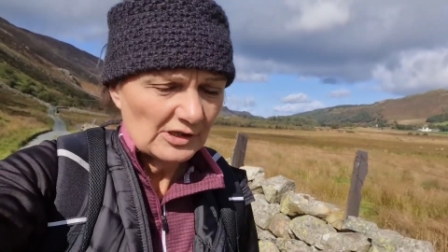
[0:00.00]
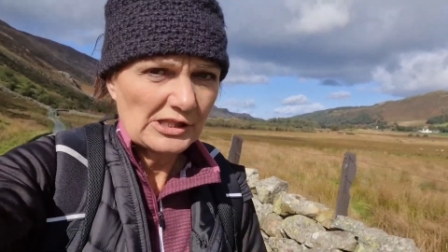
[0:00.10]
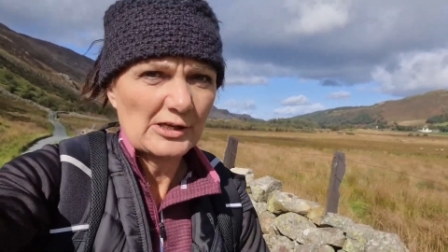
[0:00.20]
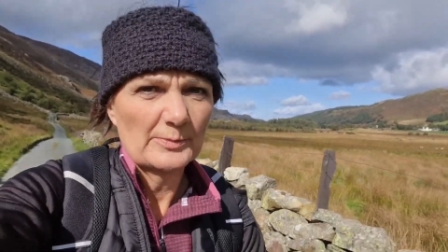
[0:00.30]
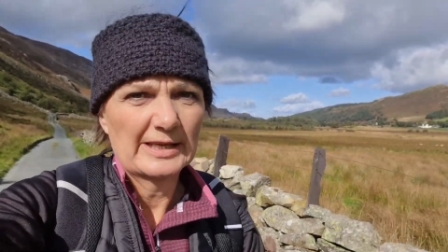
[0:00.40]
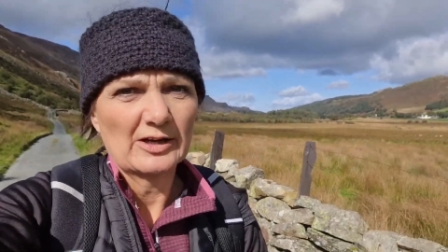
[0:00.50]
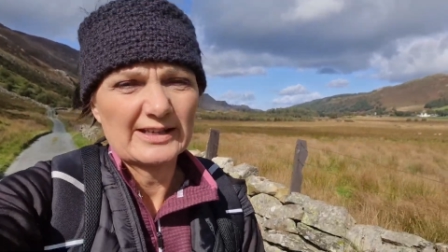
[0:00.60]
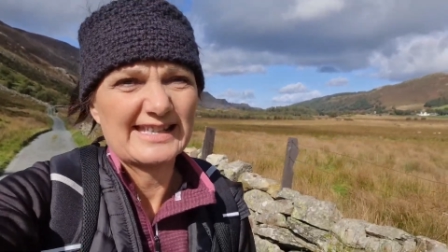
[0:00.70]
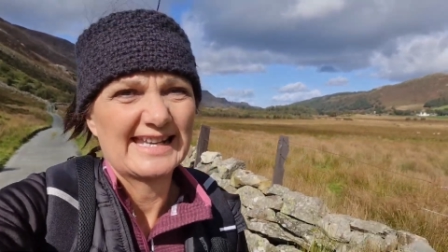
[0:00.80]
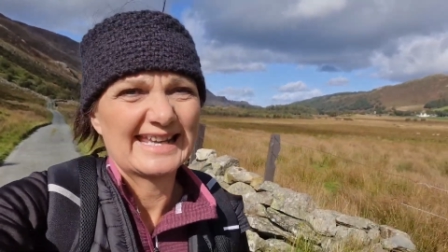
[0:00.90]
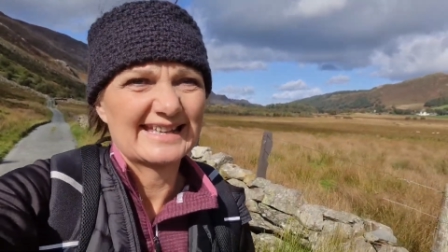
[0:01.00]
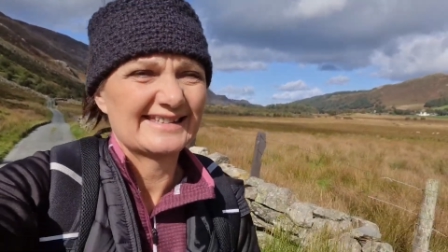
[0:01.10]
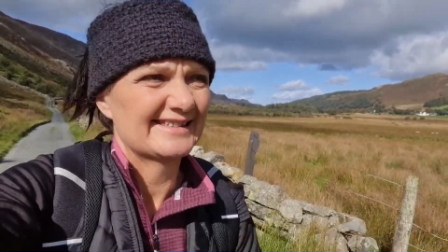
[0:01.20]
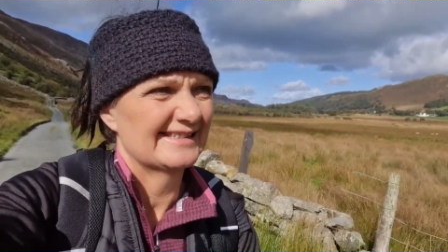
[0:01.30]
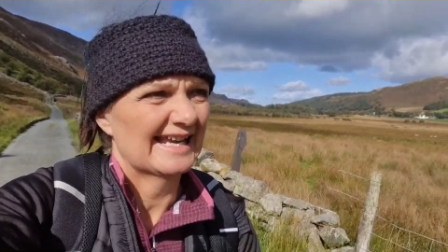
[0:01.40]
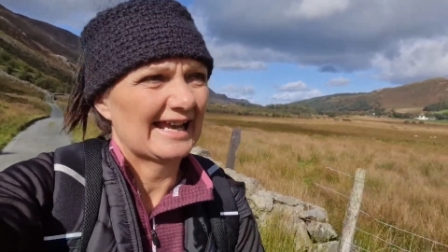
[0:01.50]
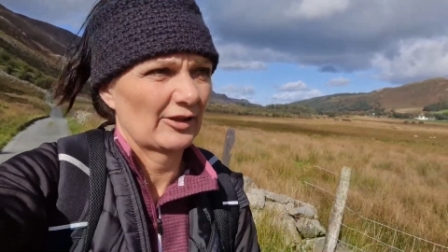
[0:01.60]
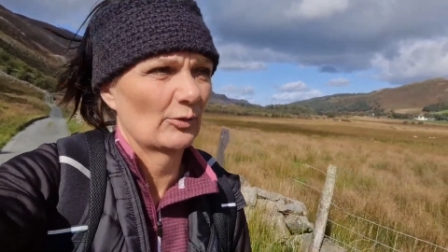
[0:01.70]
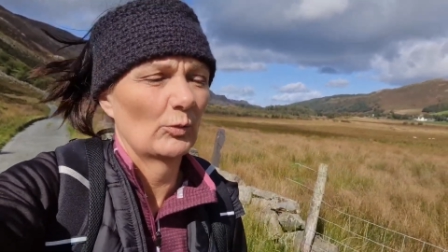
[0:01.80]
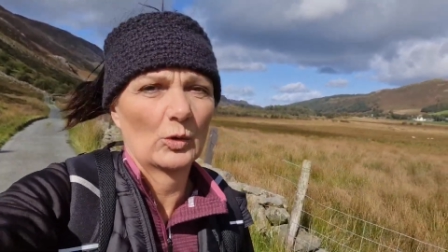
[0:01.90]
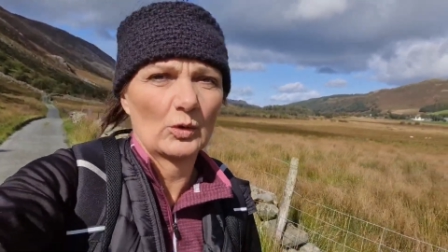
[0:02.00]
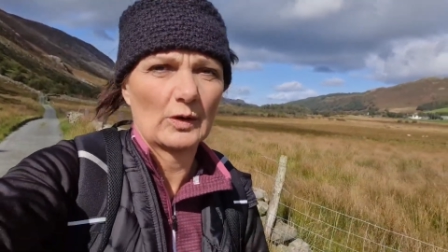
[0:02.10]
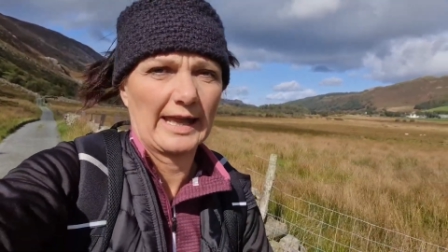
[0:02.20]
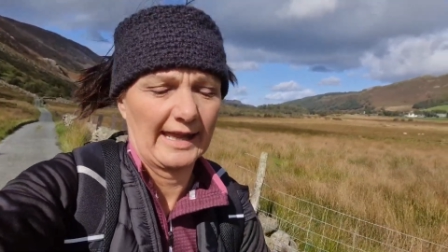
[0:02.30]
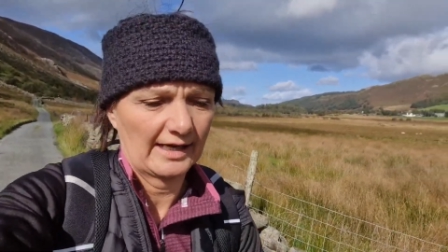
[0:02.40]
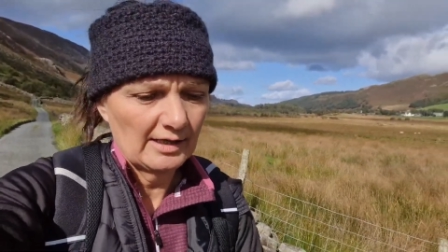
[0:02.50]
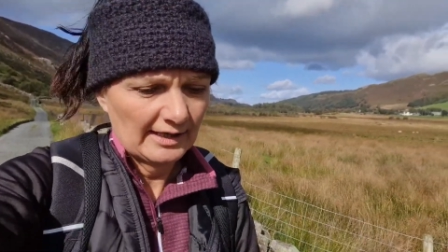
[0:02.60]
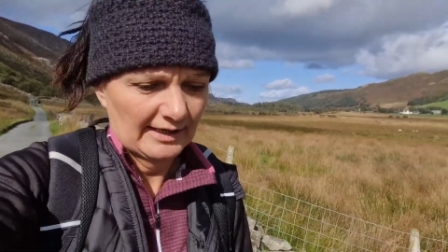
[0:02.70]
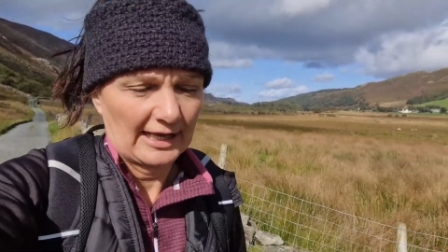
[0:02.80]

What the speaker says: She'll be on near death walking,